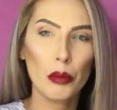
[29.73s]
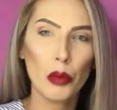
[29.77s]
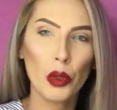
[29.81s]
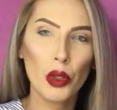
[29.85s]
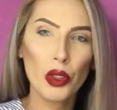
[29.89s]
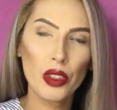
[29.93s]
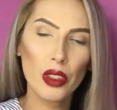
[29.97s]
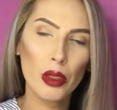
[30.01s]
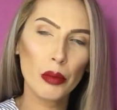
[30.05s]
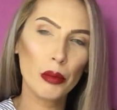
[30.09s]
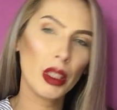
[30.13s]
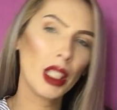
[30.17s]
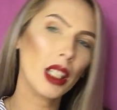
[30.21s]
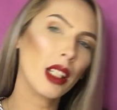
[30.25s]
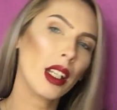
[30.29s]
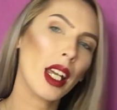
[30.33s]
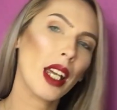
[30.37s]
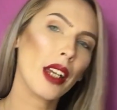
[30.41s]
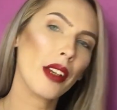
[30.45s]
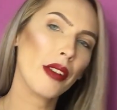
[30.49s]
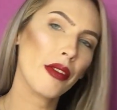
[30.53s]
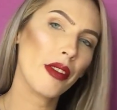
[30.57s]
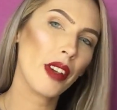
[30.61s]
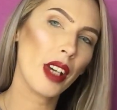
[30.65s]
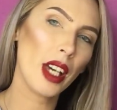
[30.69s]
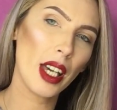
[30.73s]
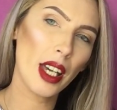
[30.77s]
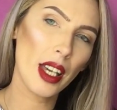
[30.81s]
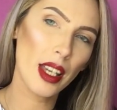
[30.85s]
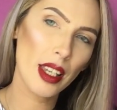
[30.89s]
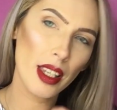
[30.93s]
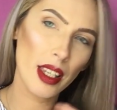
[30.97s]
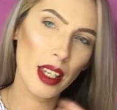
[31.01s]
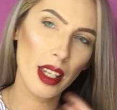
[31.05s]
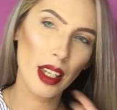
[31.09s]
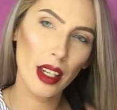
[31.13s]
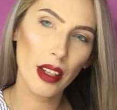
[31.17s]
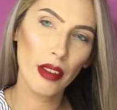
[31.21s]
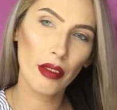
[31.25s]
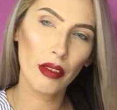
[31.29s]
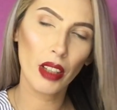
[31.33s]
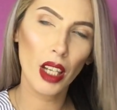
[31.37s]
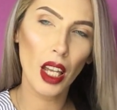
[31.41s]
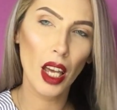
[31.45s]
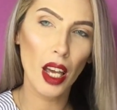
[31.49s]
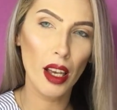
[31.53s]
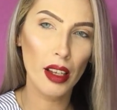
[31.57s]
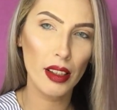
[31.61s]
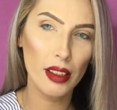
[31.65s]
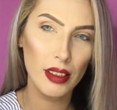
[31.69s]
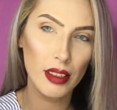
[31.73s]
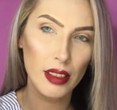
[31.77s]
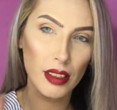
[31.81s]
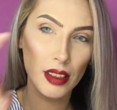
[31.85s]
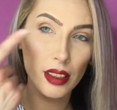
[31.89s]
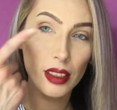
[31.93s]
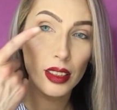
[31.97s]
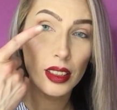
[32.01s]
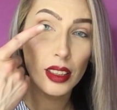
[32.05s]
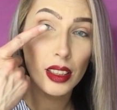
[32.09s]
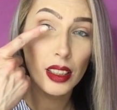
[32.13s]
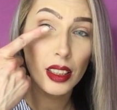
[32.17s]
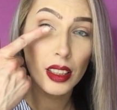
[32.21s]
most of my life I have lost